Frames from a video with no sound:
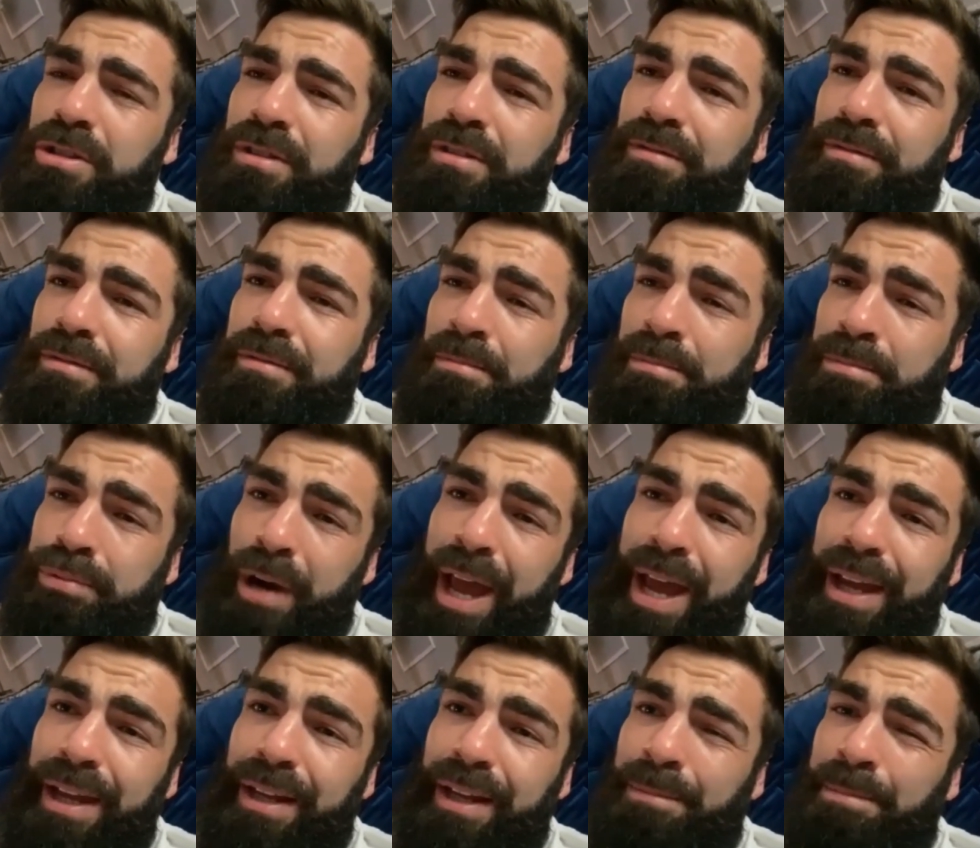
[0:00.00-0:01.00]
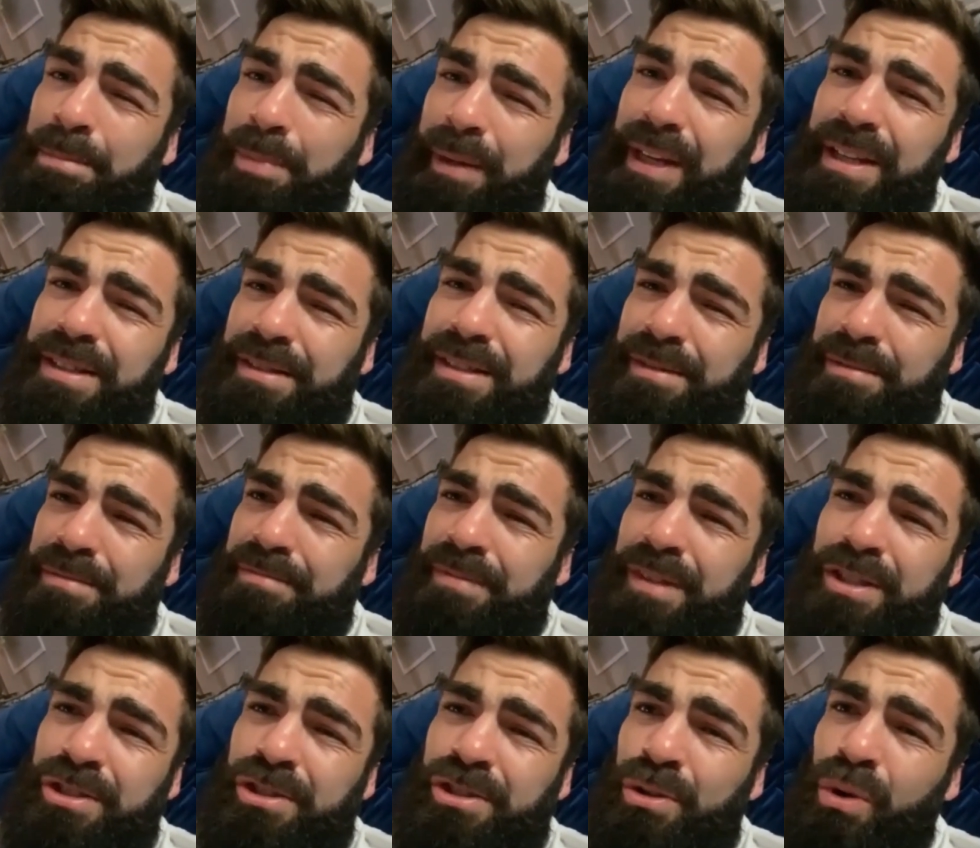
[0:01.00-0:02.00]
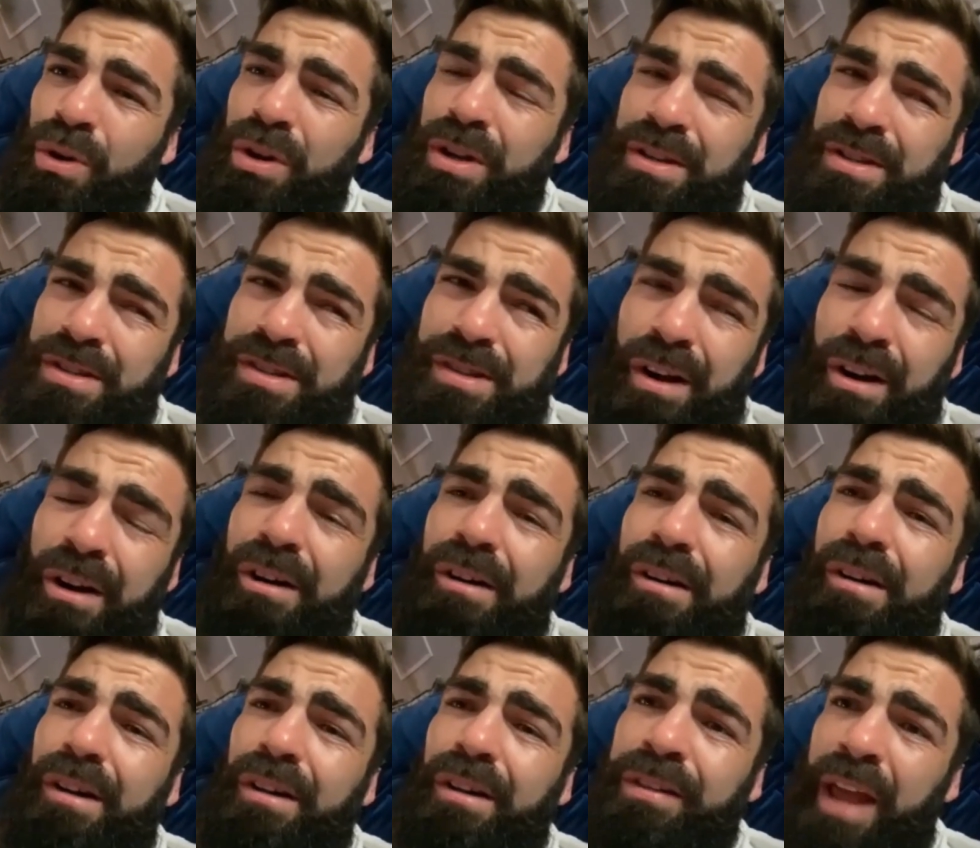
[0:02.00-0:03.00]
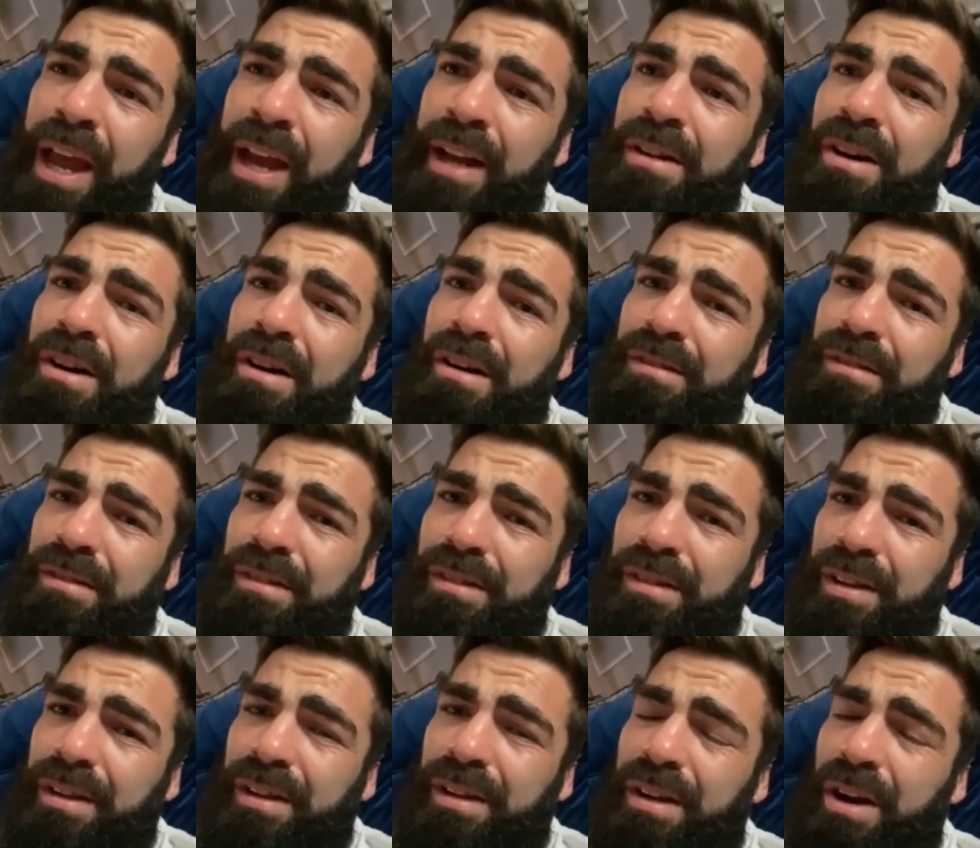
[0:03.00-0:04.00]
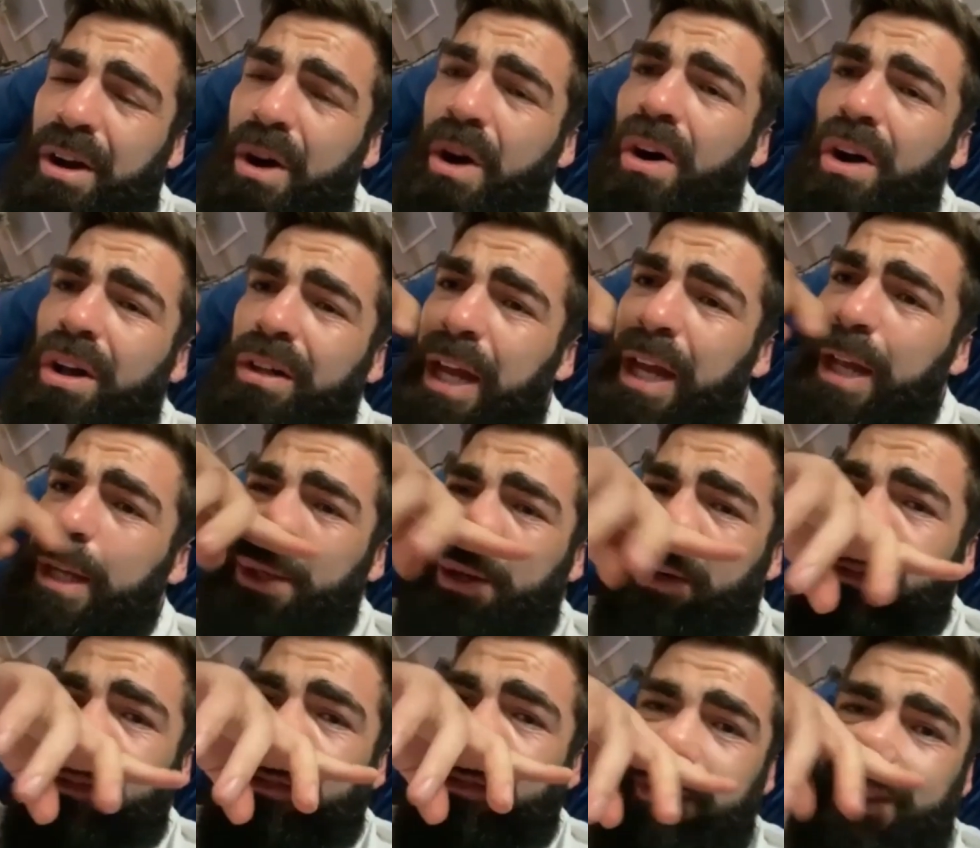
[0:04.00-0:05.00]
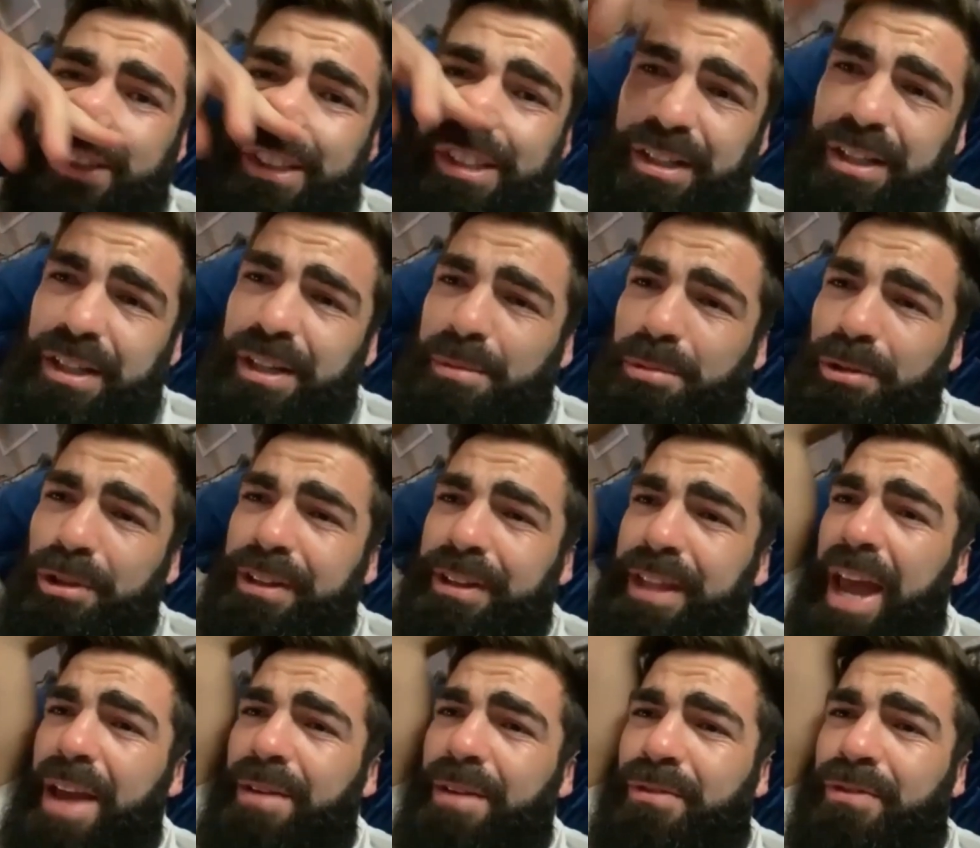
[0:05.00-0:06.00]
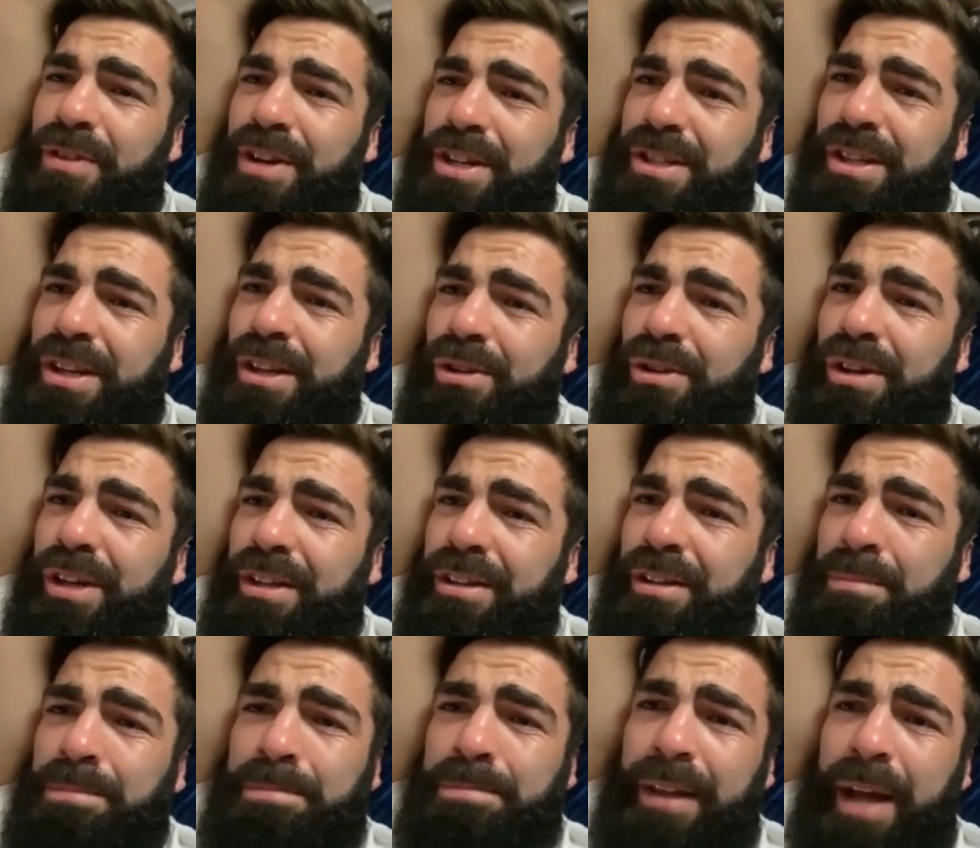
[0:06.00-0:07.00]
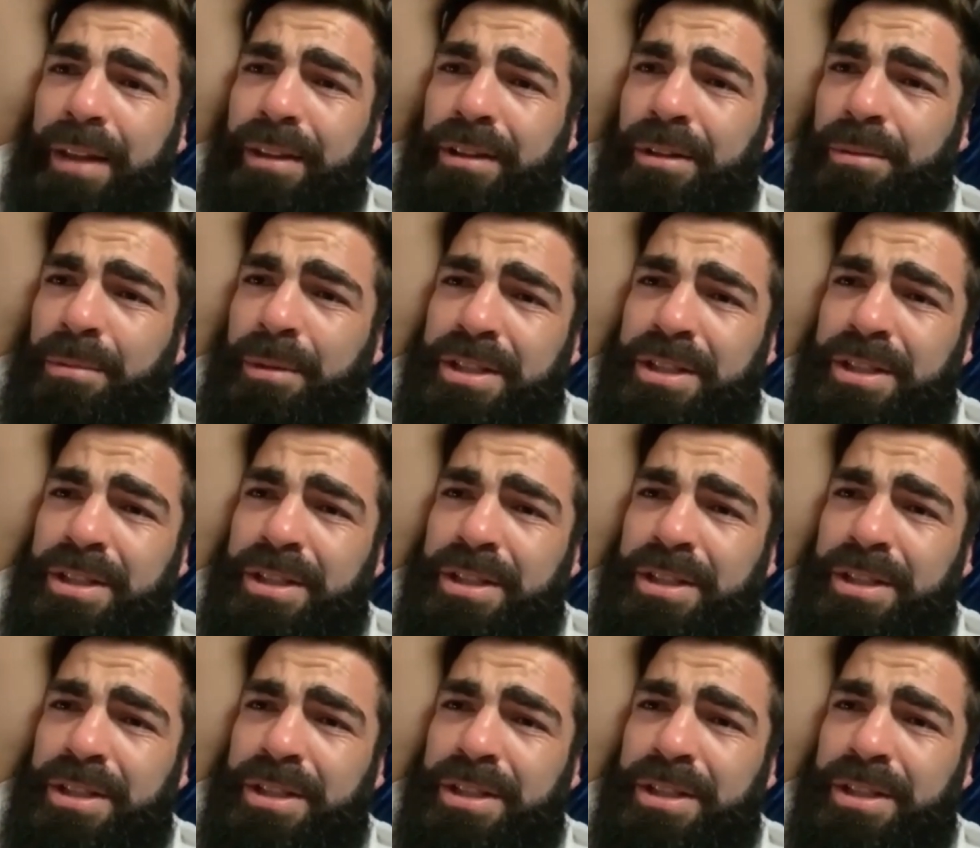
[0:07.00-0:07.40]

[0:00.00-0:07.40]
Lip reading: brain beats size all day long. Like David versus Goliath, I'd batter him, I'd